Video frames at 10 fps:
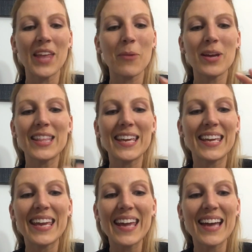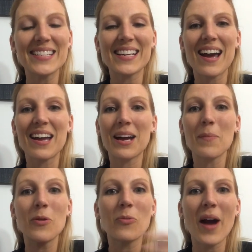And we think King Hezekiah
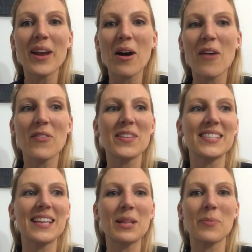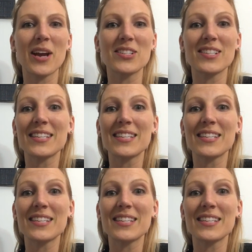coming right off of this celebration,